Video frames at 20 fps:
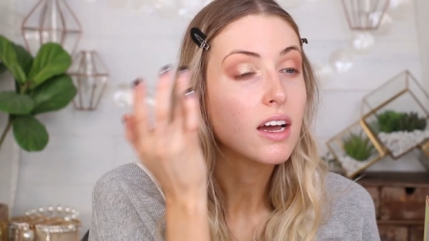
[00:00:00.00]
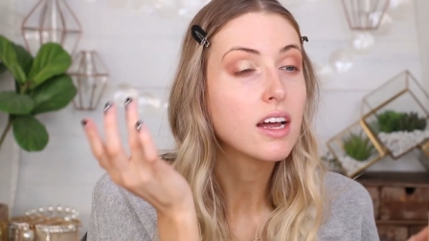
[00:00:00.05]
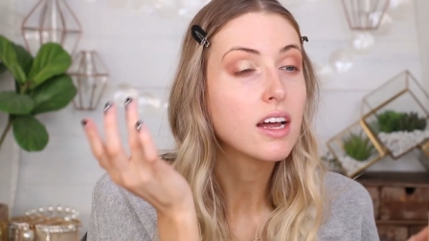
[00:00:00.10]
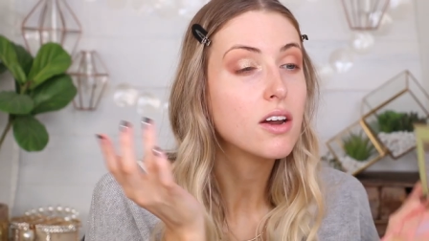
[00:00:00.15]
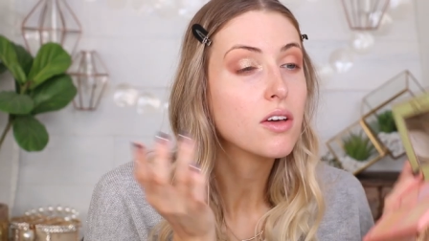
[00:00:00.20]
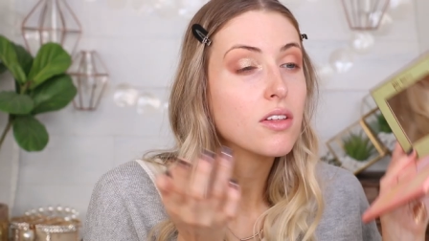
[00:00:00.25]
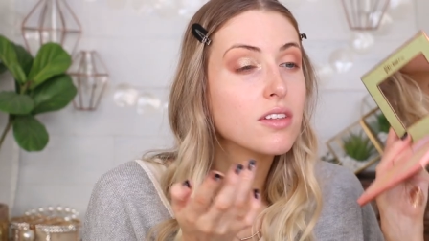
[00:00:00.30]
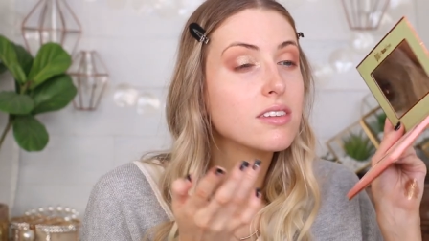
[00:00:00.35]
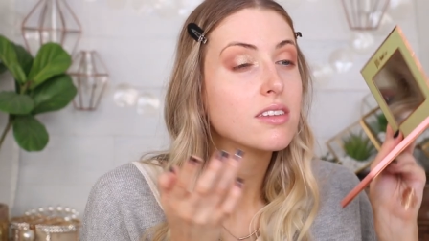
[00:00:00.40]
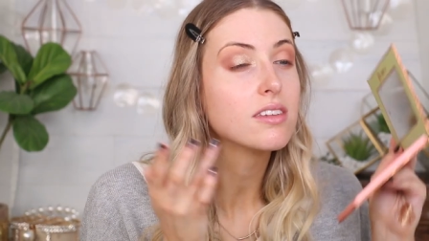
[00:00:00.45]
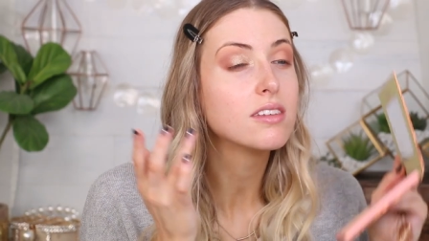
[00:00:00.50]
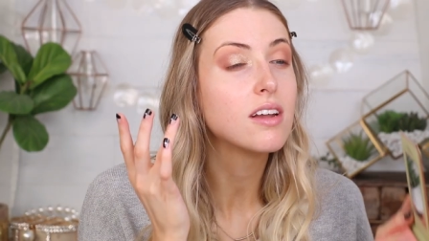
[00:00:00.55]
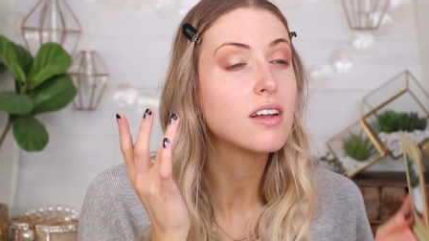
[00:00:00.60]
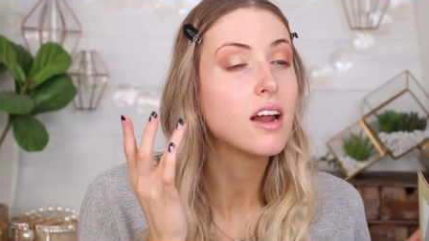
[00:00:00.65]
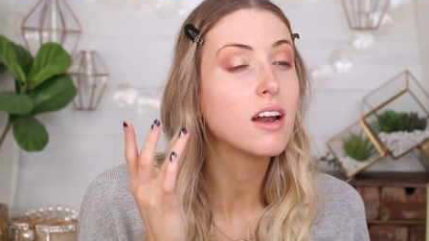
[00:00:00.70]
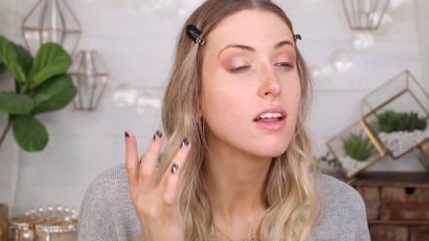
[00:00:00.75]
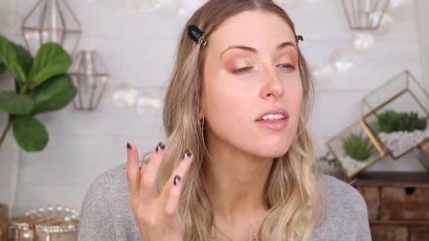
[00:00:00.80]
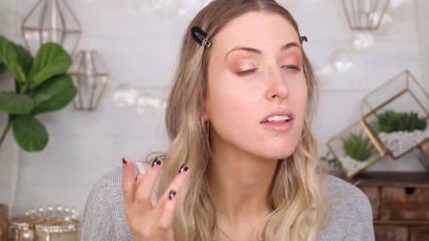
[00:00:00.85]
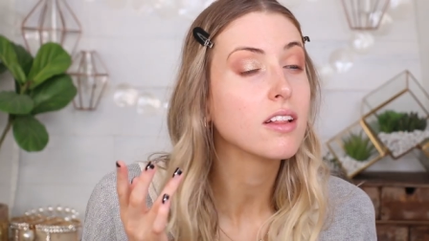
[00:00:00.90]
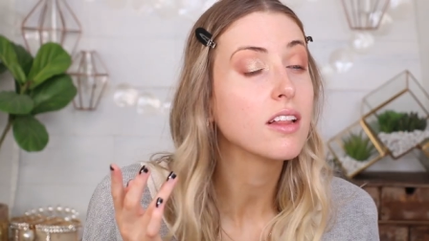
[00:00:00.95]
Okay, no, this is
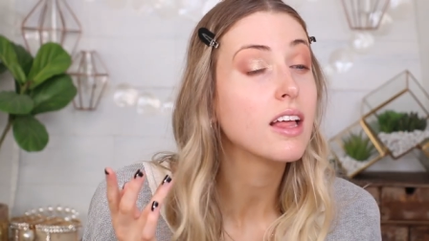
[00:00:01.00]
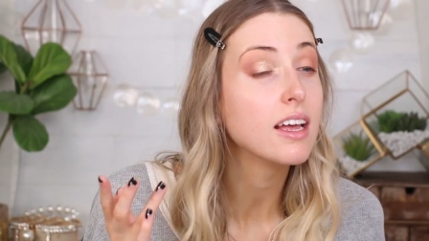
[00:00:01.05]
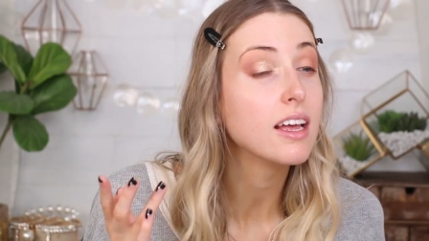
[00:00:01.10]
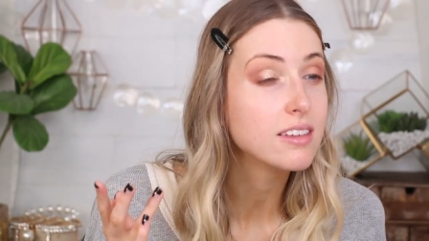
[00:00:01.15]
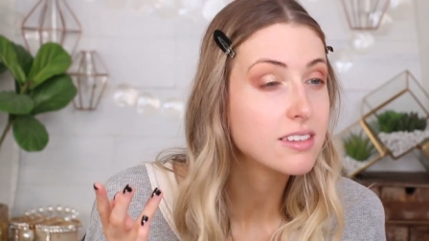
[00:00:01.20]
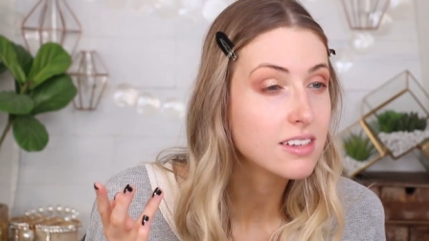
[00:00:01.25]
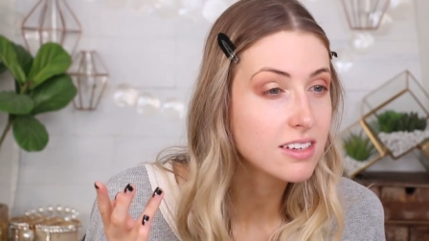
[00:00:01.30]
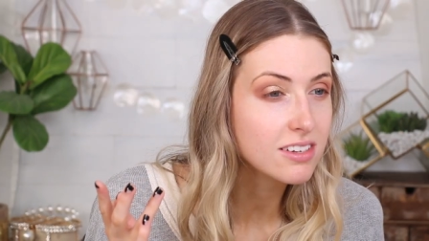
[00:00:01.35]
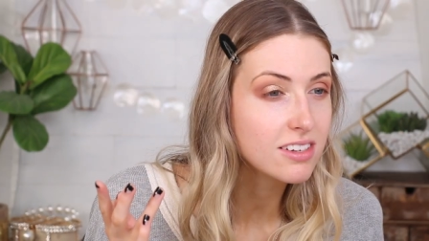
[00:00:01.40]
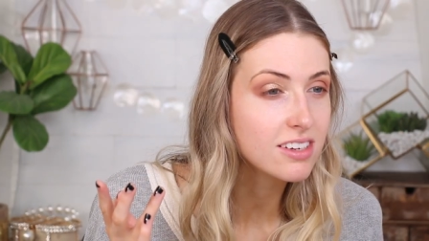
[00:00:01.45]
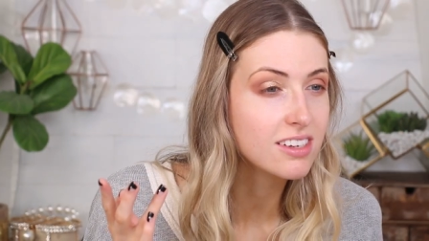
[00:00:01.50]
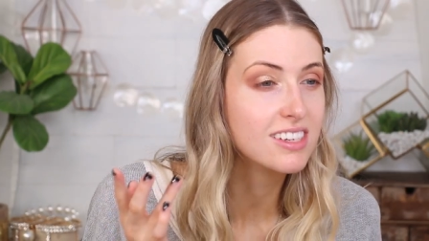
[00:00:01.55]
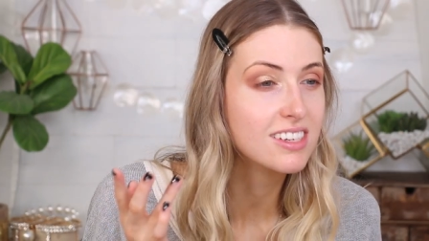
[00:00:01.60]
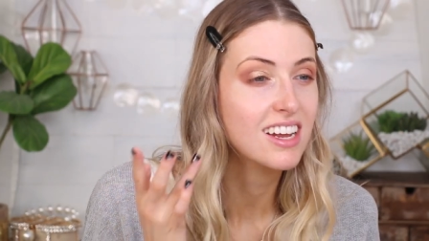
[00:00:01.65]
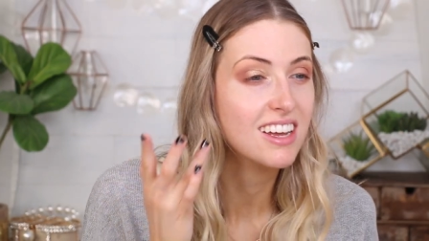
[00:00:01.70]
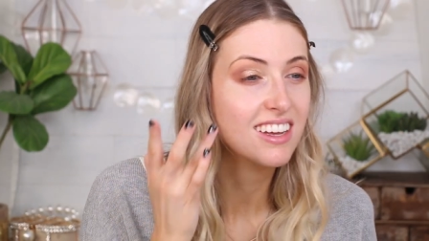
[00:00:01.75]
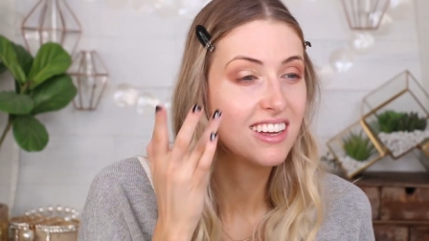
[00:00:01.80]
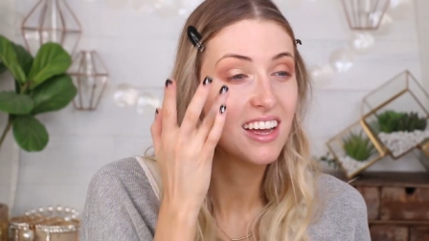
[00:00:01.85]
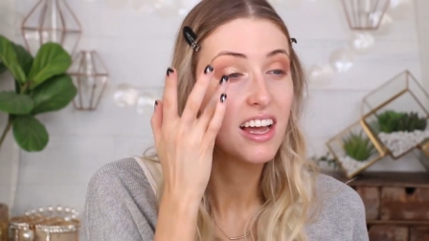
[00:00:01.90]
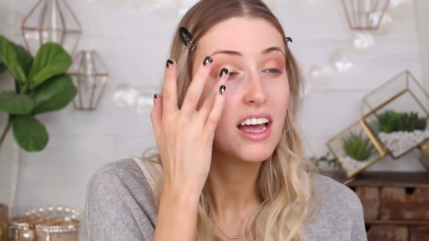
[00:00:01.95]
not on the list. It's just,